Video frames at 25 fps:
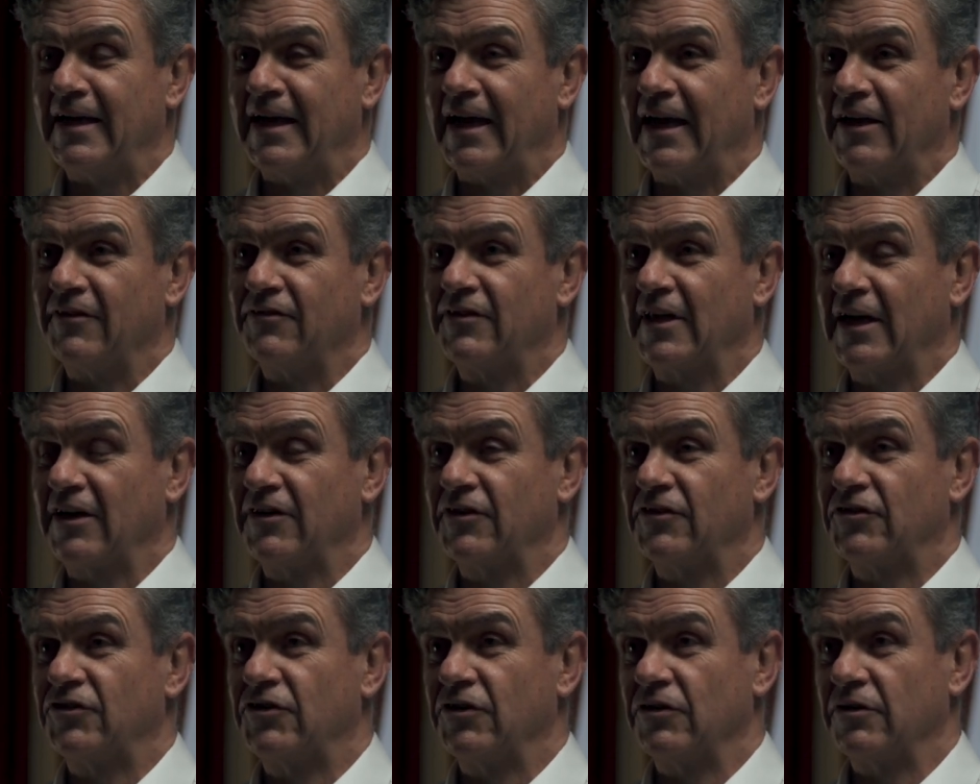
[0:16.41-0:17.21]
And that
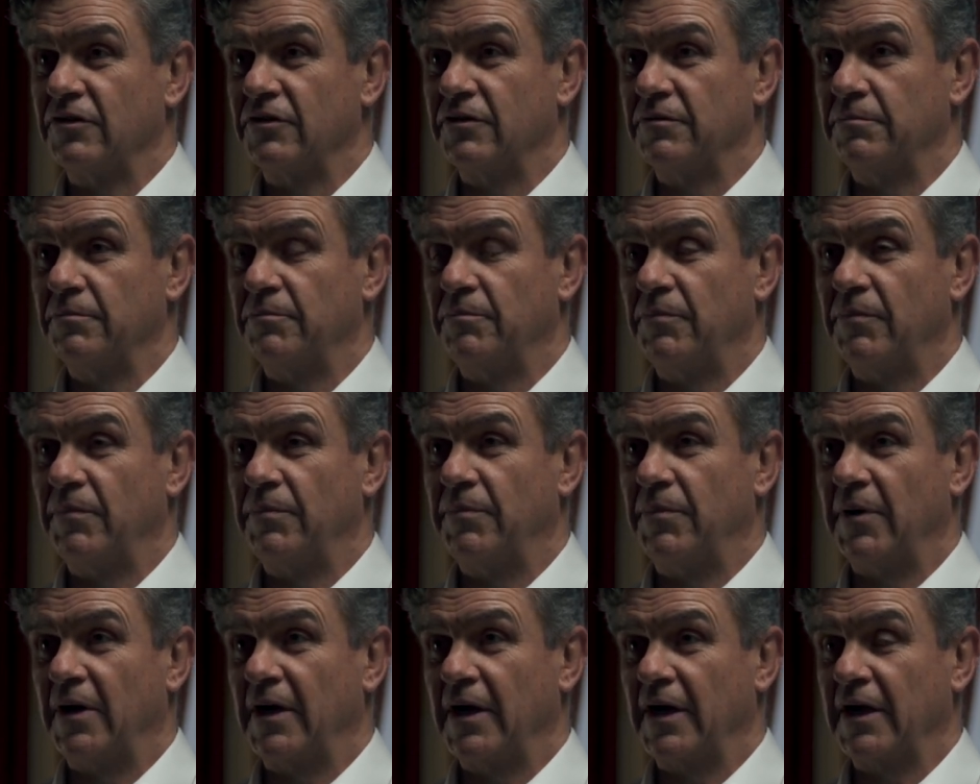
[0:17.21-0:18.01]
is done
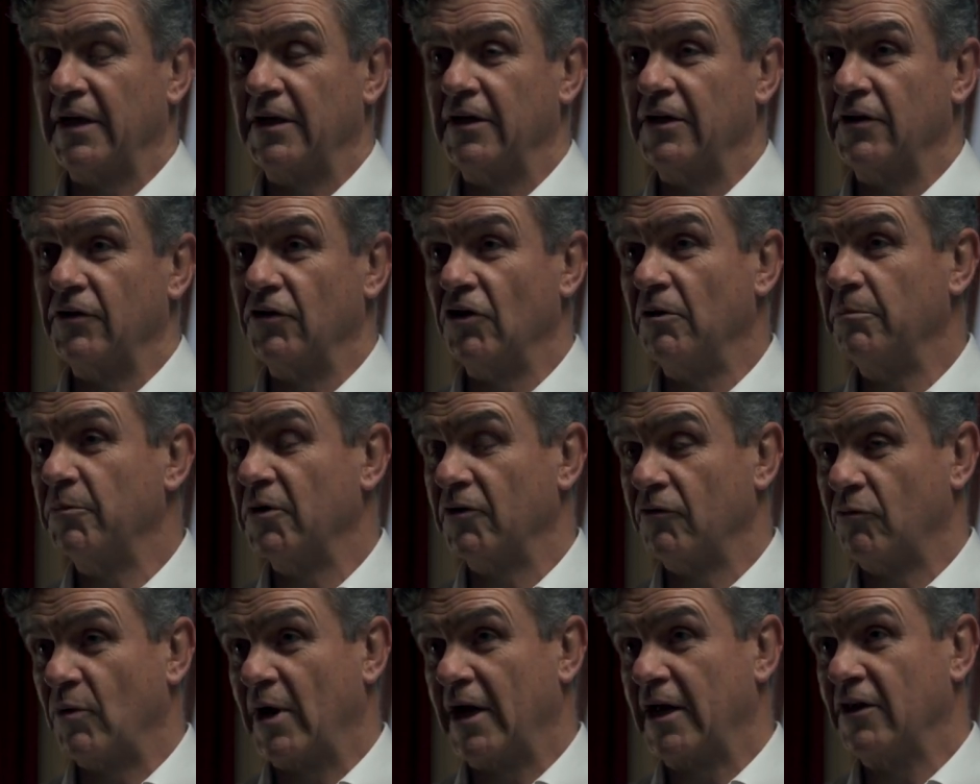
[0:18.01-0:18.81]
by a number
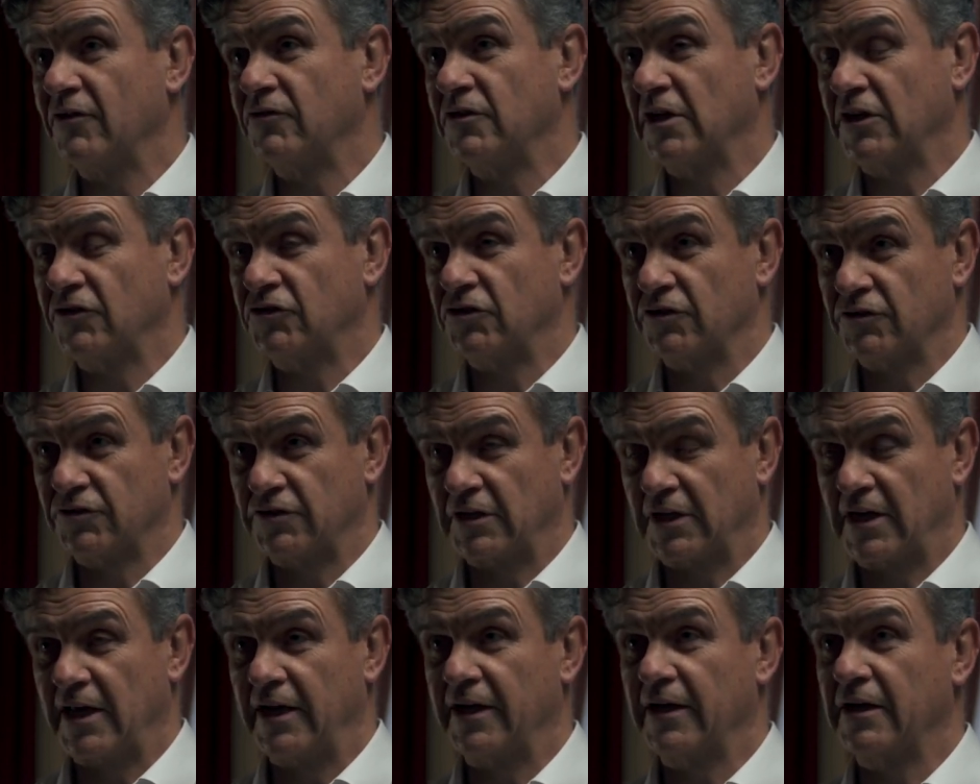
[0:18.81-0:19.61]
of ways, not just
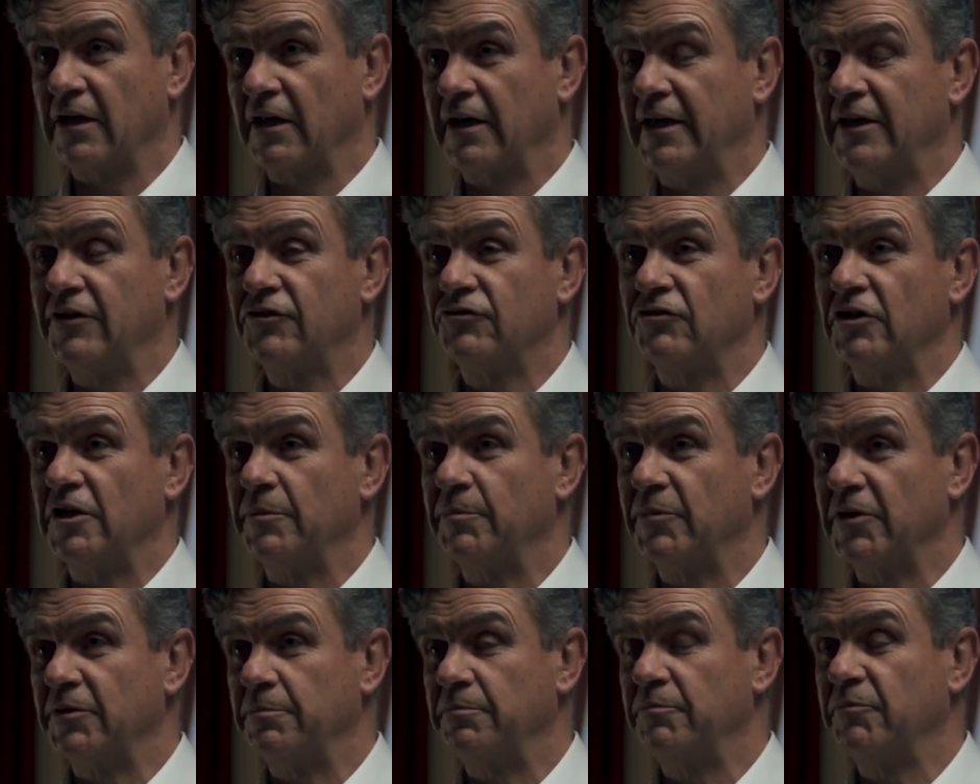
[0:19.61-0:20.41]
the clinical history,
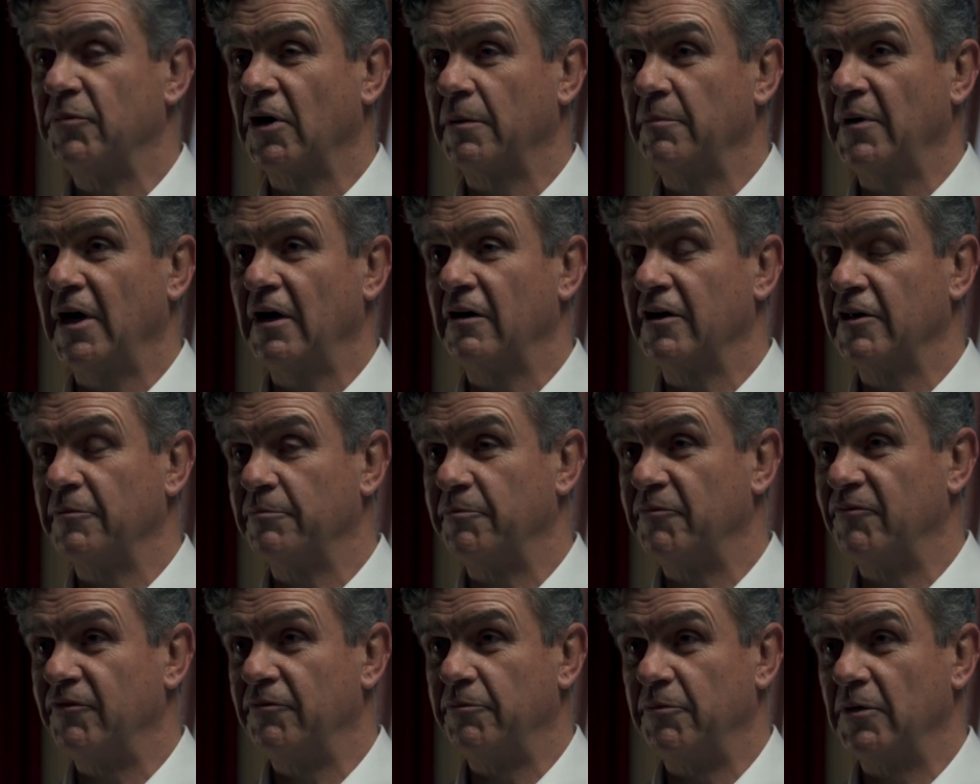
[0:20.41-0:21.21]
but primarily
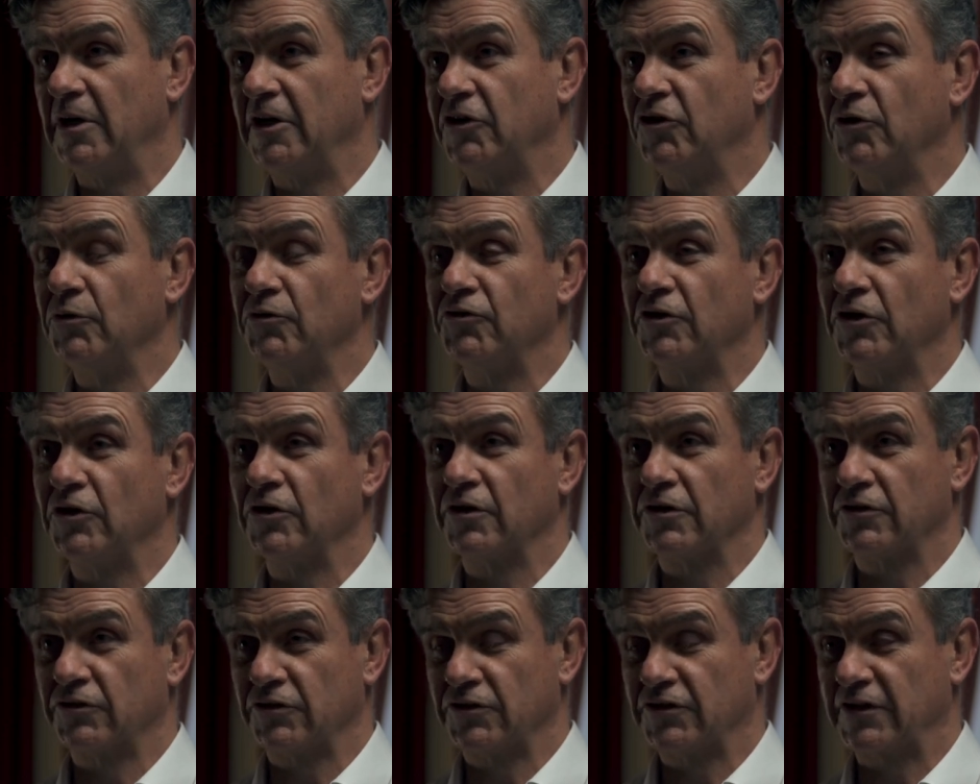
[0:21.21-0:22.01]
using
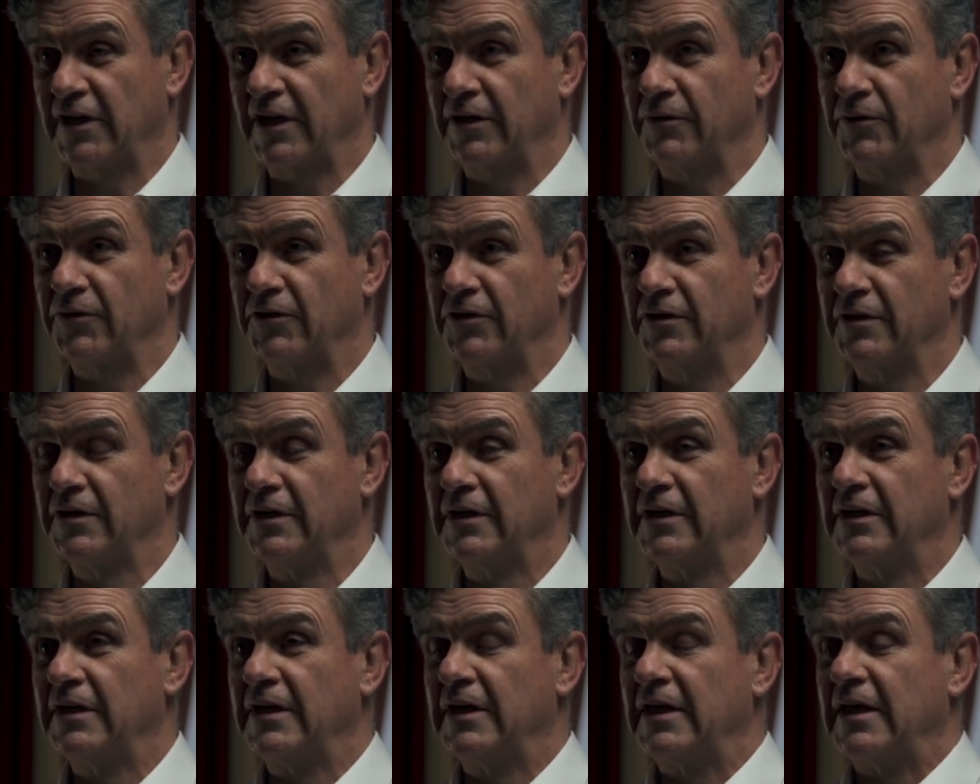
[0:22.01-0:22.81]
ultrasound.
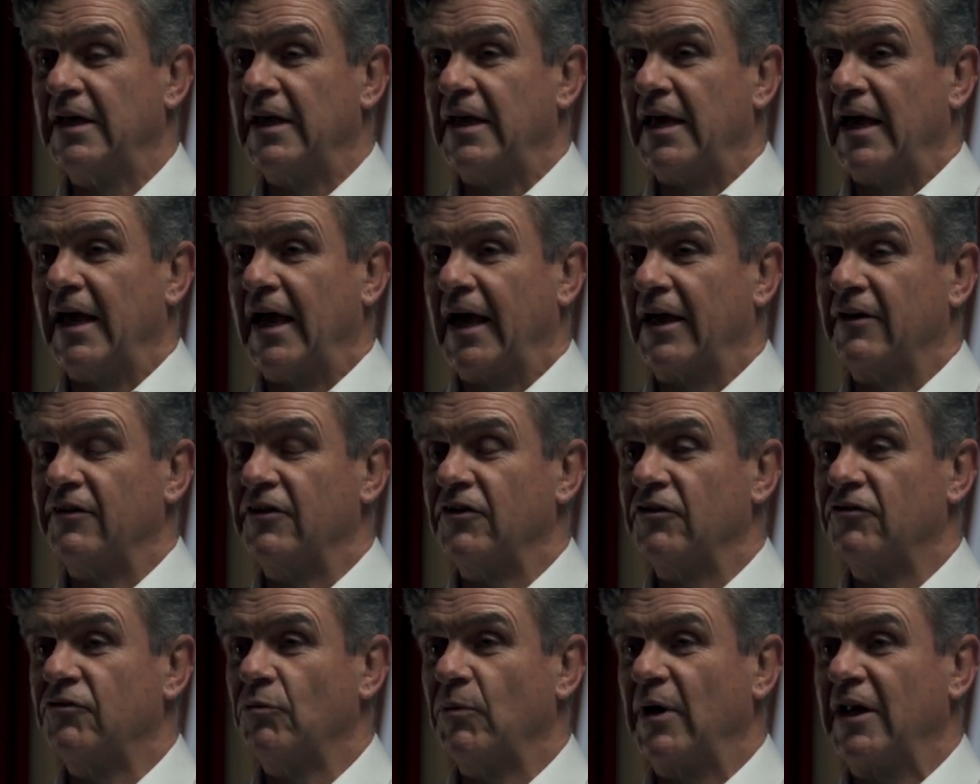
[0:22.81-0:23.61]
And
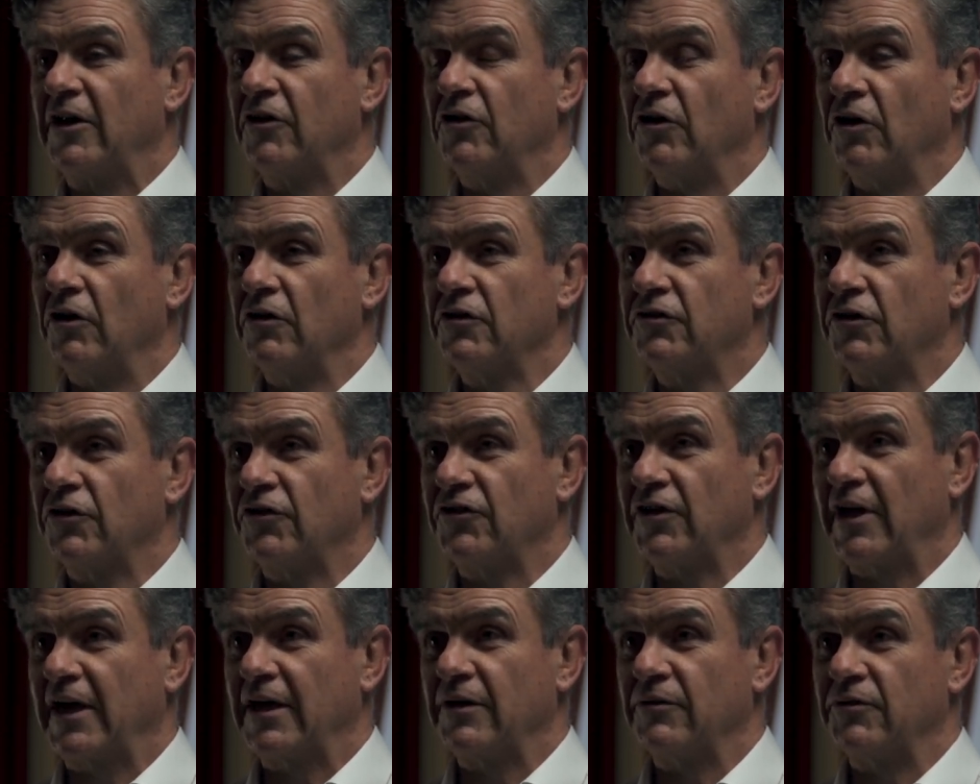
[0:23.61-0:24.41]
it's when
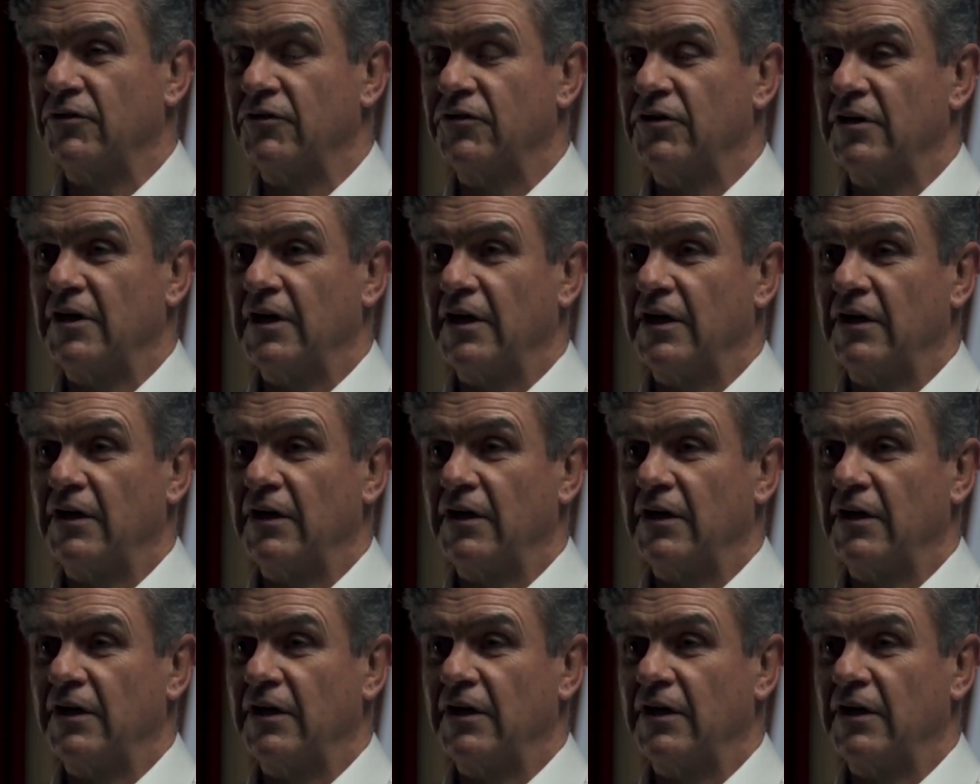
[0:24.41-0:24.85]
ultrasound